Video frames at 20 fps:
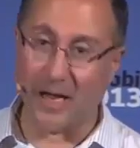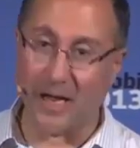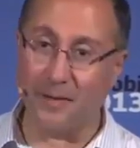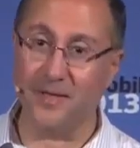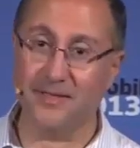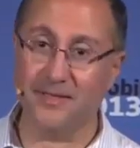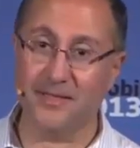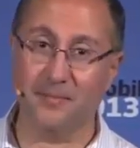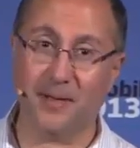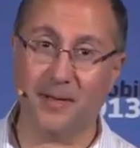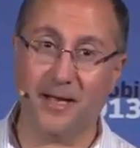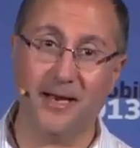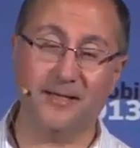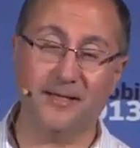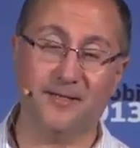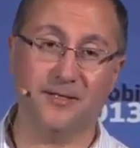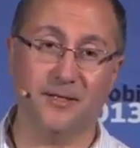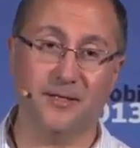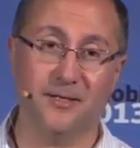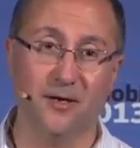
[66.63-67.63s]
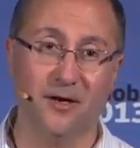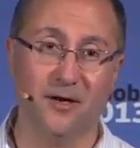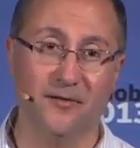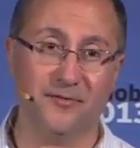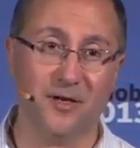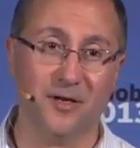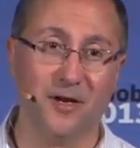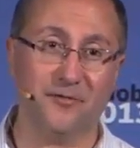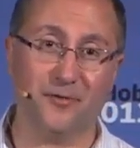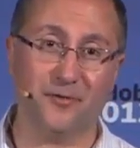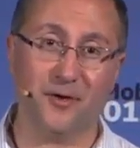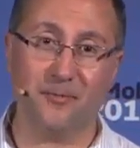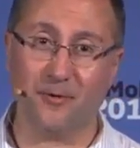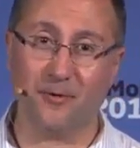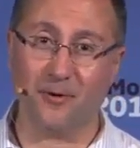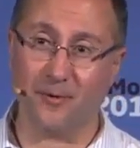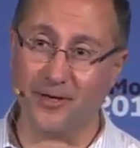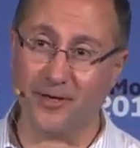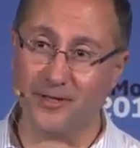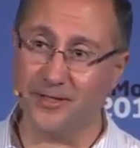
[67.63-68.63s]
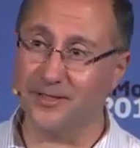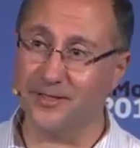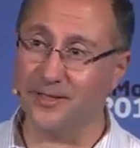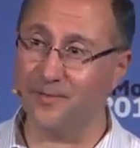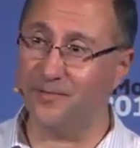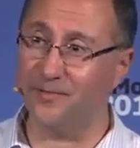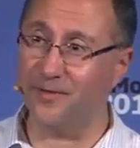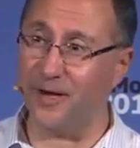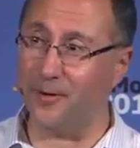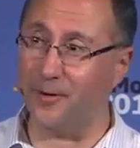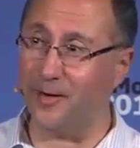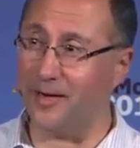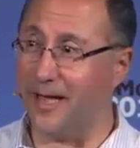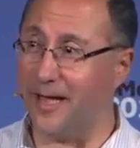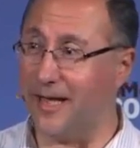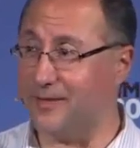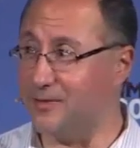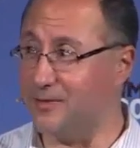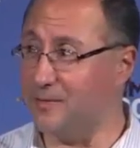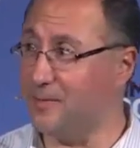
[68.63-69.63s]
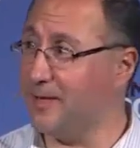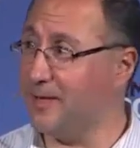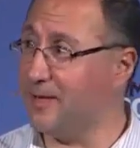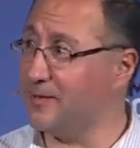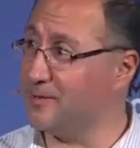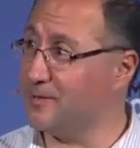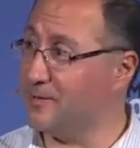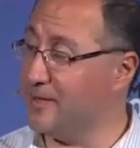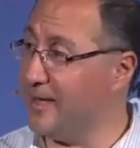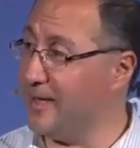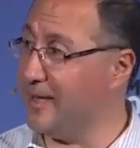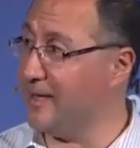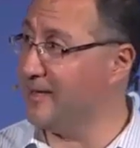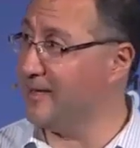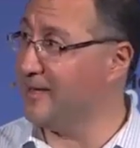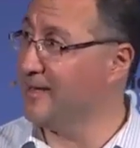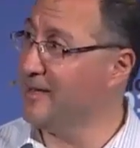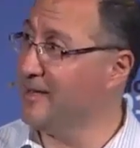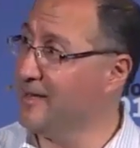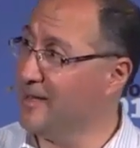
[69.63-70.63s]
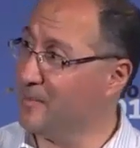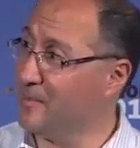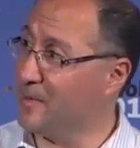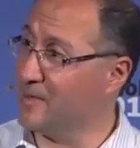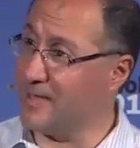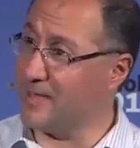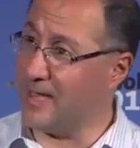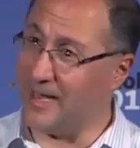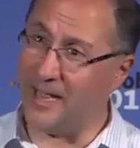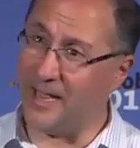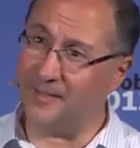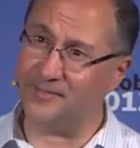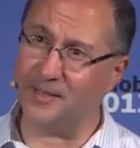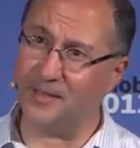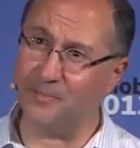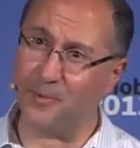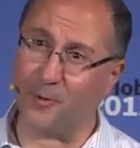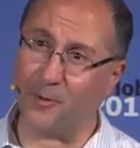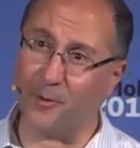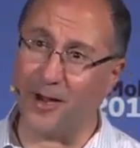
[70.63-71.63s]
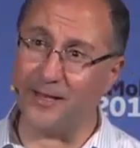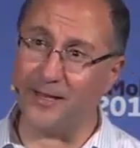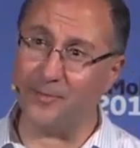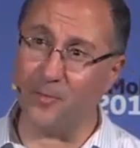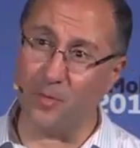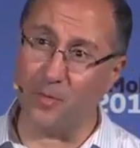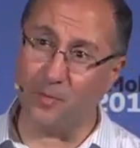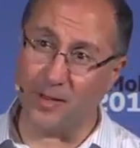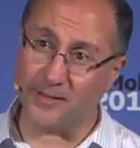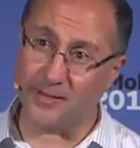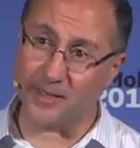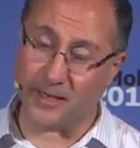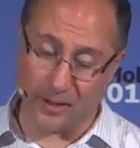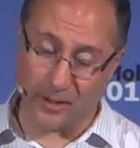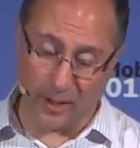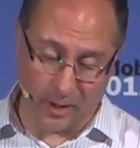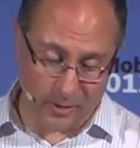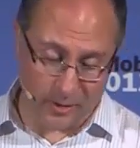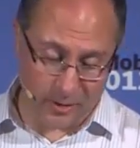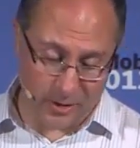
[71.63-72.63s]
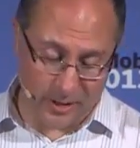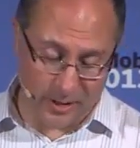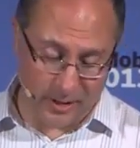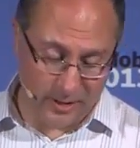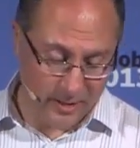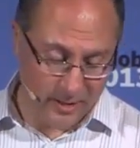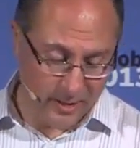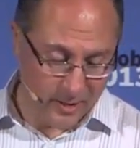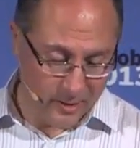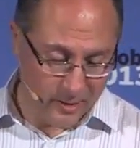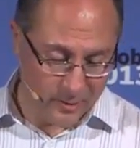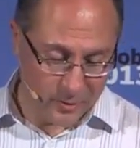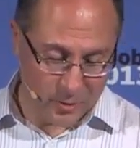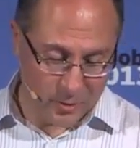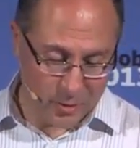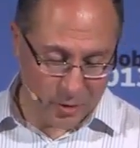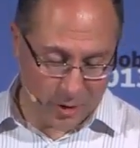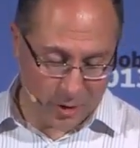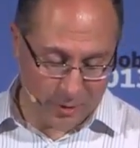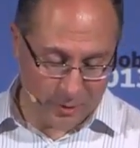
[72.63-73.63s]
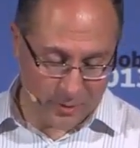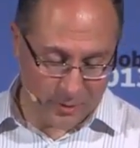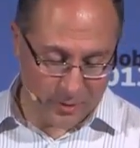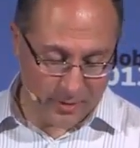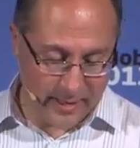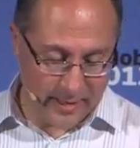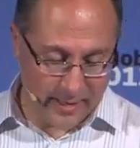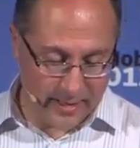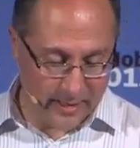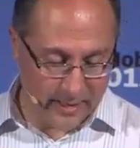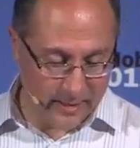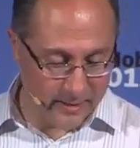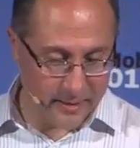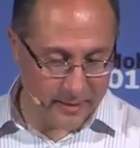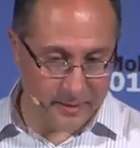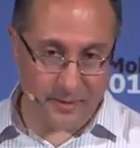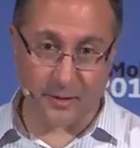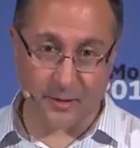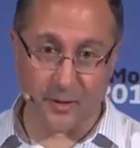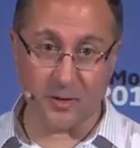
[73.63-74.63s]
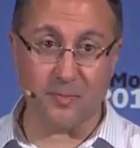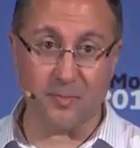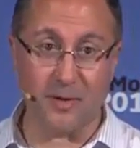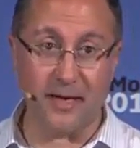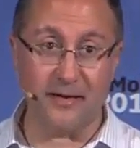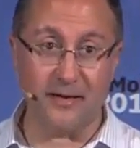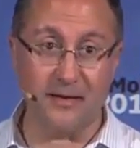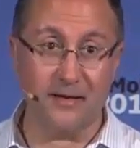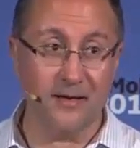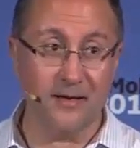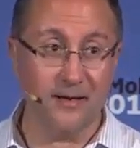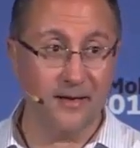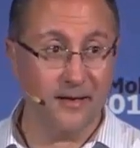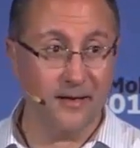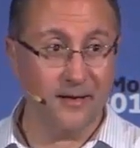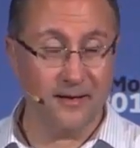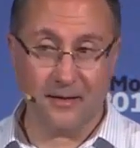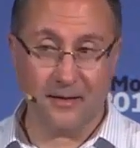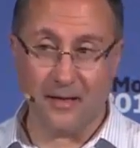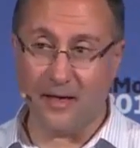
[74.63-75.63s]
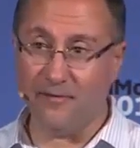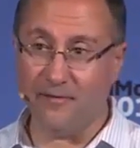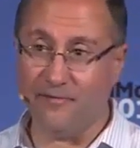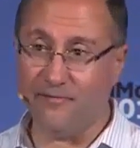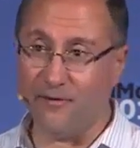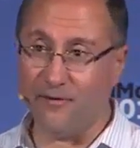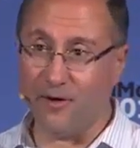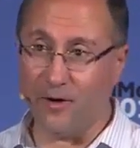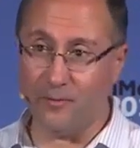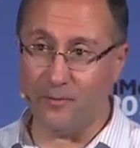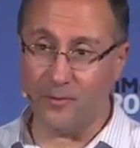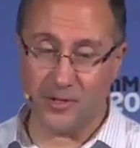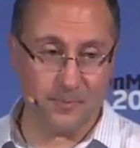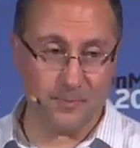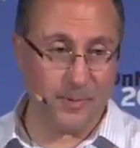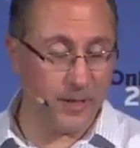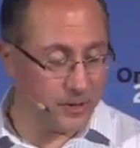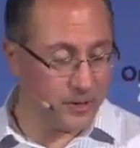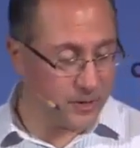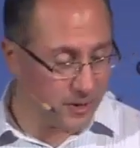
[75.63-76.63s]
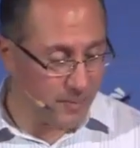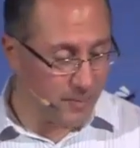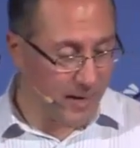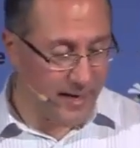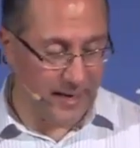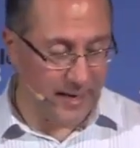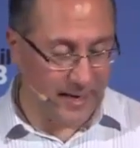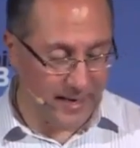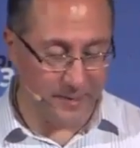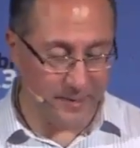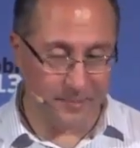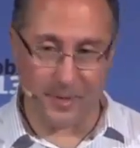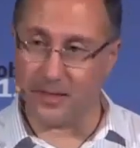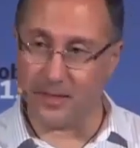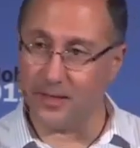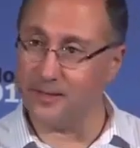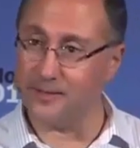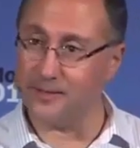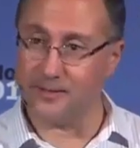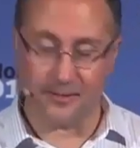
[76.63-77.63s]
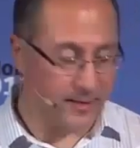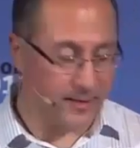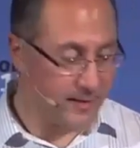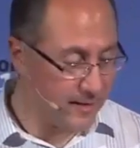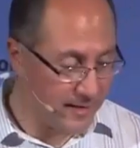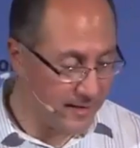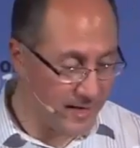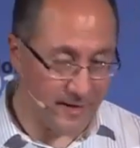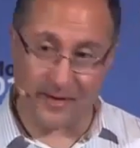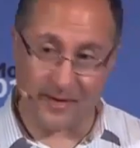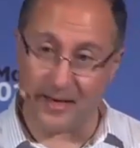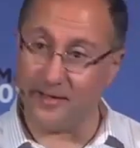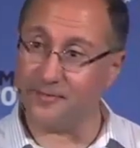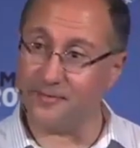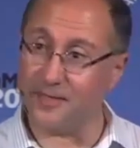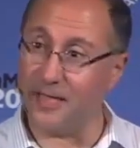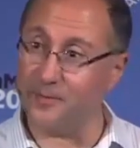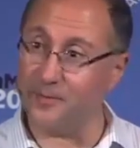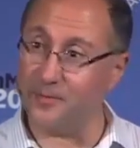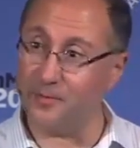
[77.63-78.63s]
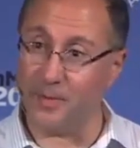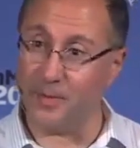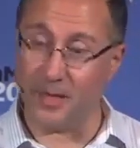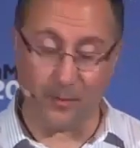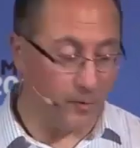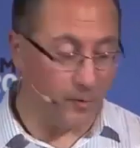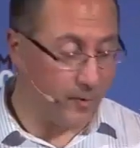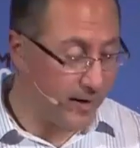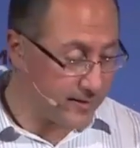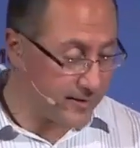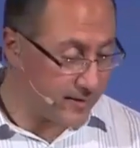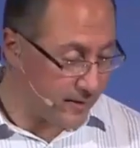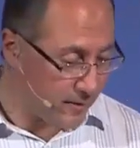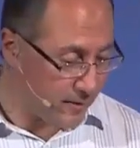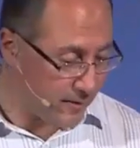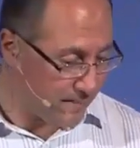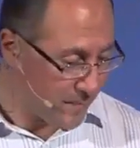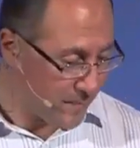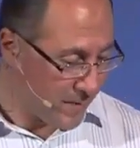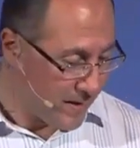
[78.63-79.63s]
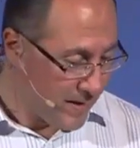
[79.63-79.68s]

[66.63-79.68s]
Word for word: I'm Nisim Heletz, C E O of Software Progressions. I'm very glad to be here today because I have some great mobile technology to show you today. And excuse my uh, phone speech in my hand because I didn't have enough time to memorize it all.